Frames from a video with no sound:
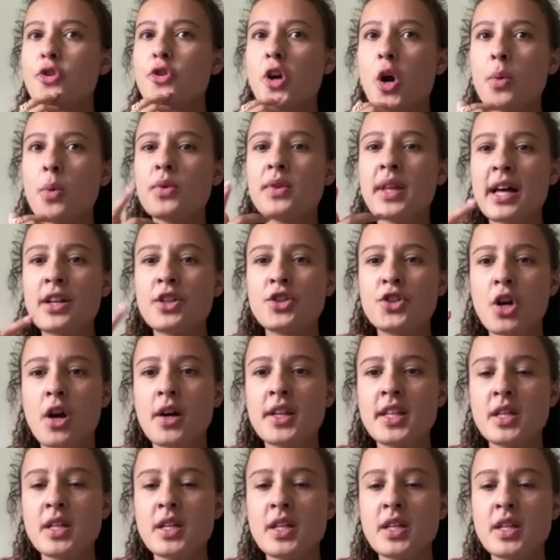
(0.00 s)
go on that
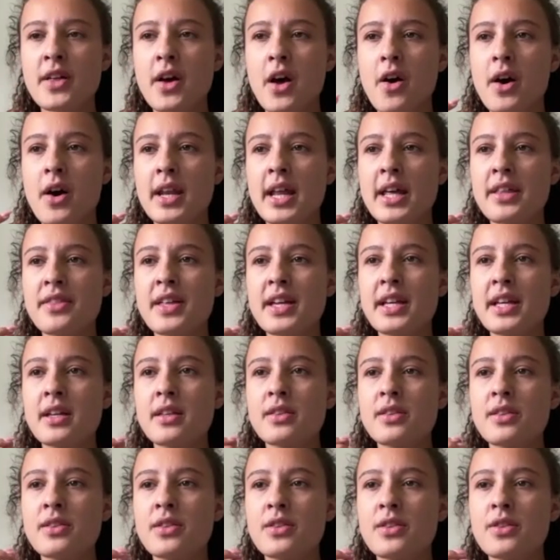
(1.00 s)
journey with her. And I
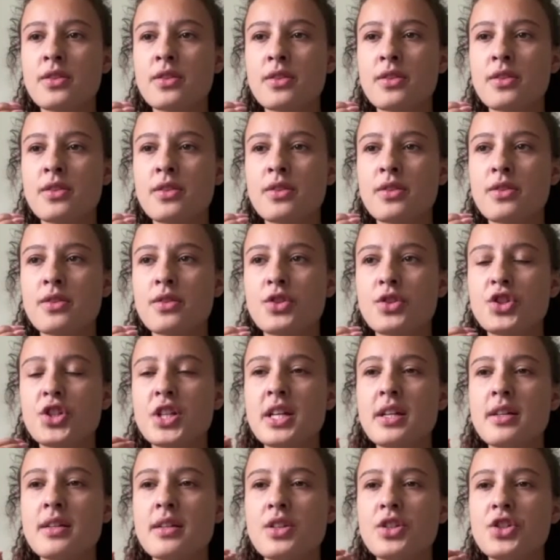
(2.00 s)
think that
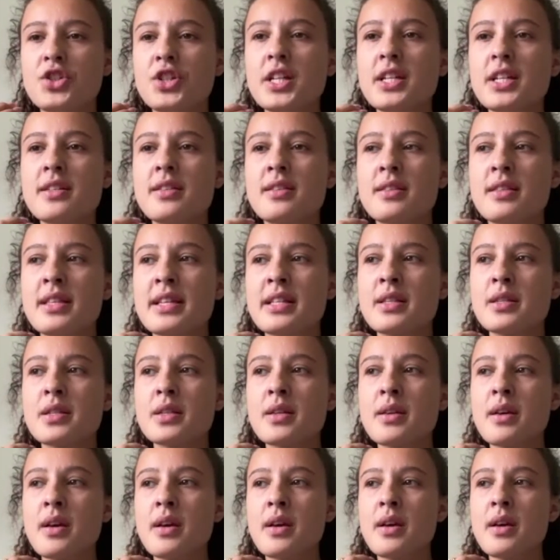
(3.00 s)
she's this
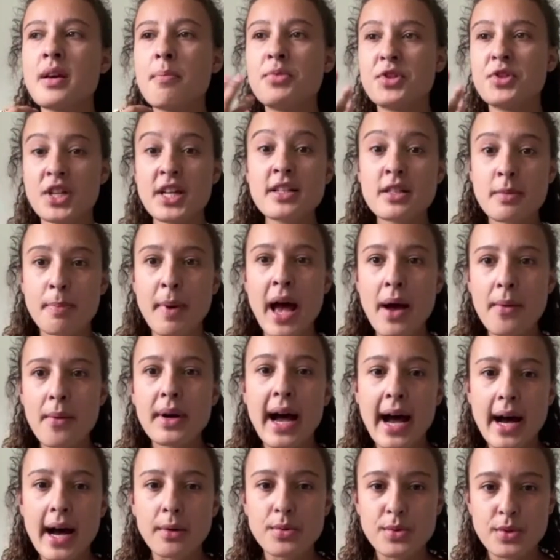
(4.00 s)
she is a
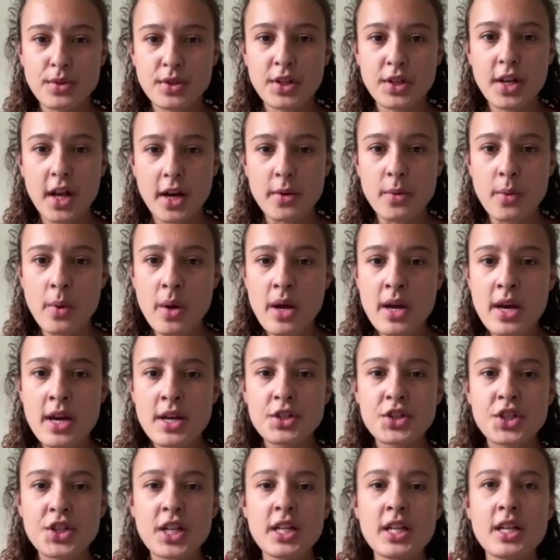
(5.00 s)
powerhouse, she